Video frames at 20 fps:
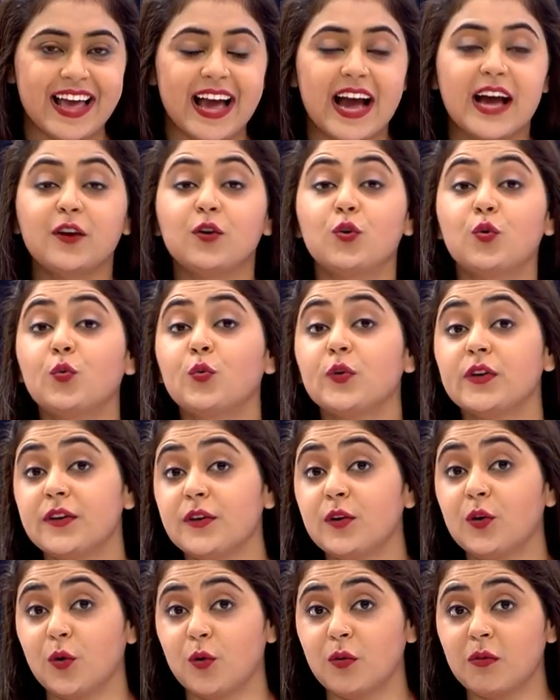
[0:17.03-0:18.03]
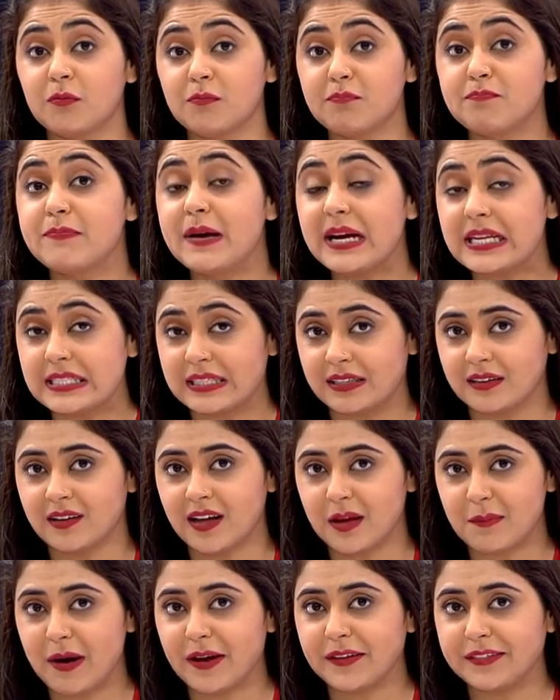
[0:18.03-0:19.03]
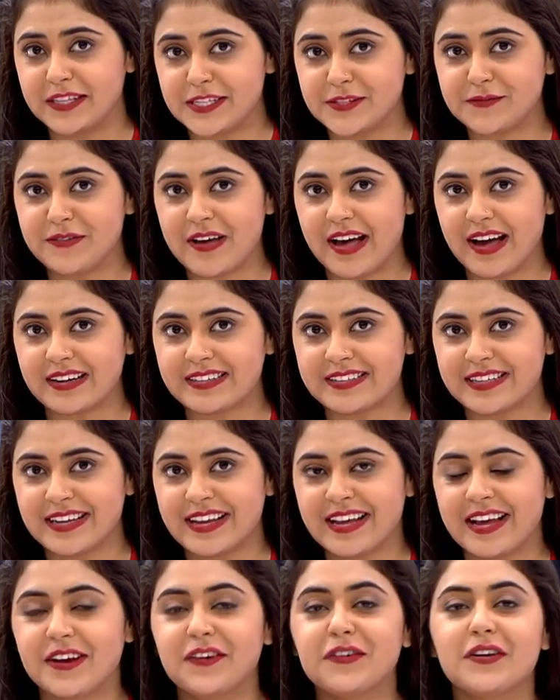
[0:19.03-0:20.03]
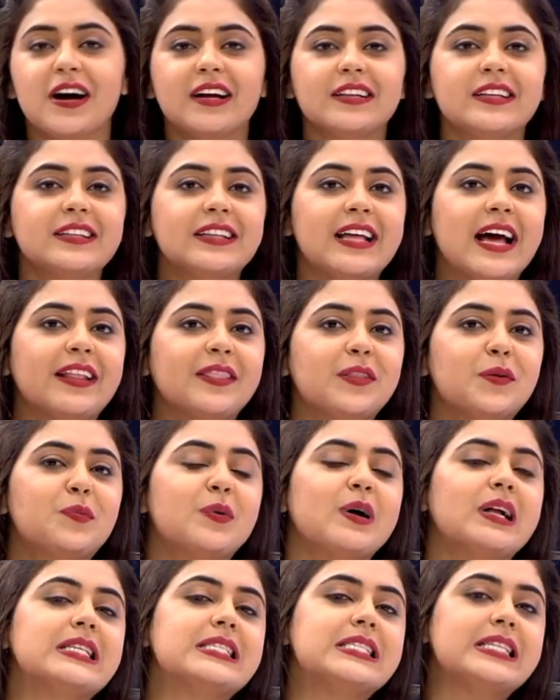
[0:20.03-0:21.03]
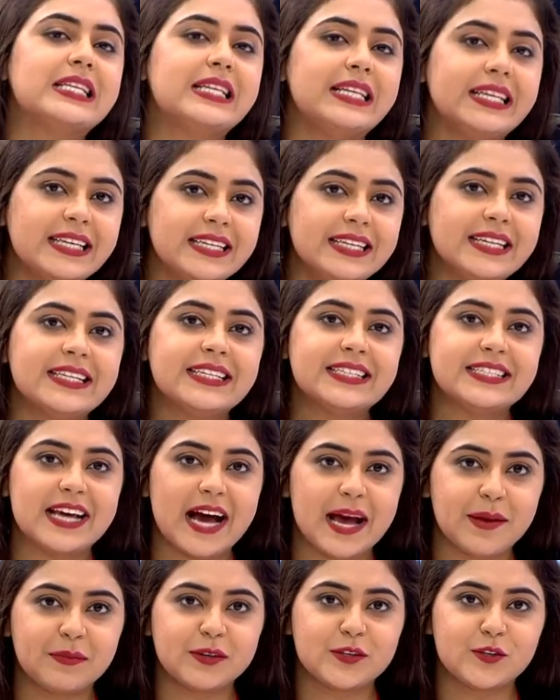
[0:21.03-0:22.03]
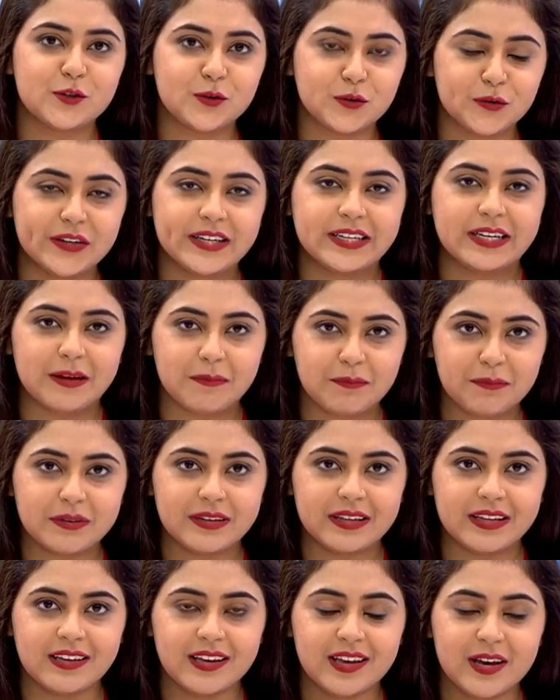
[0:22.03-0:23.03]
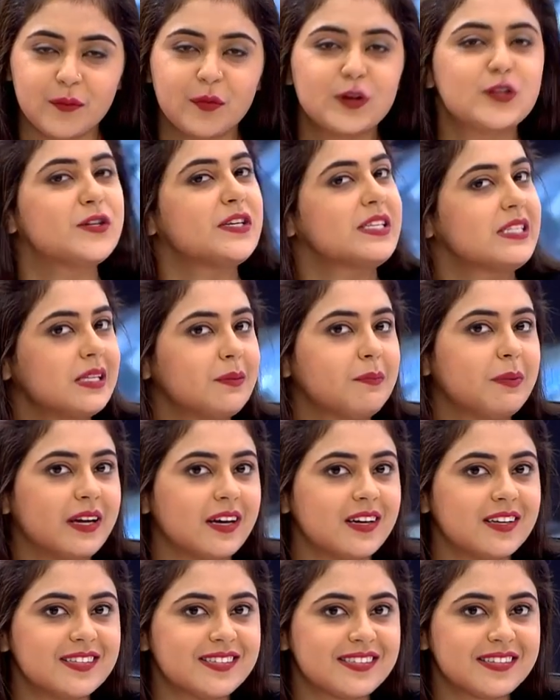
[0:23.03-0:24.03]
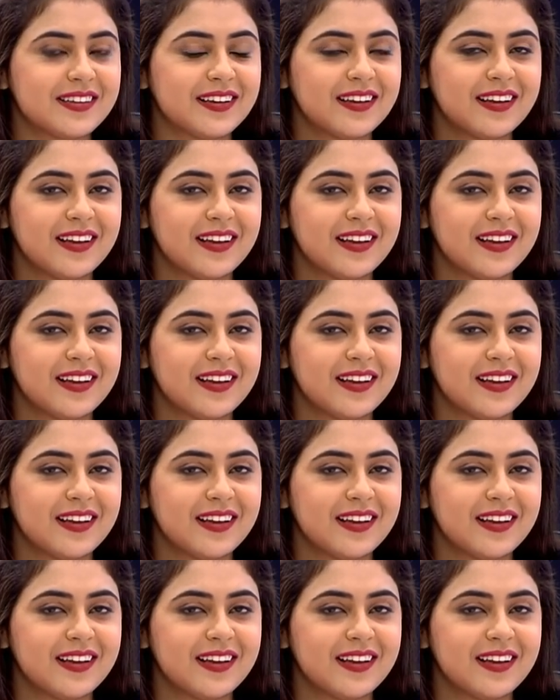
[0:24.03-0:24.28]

And who would know better about this fact rather than the world's leading diamond jewelry company, which is De Beers?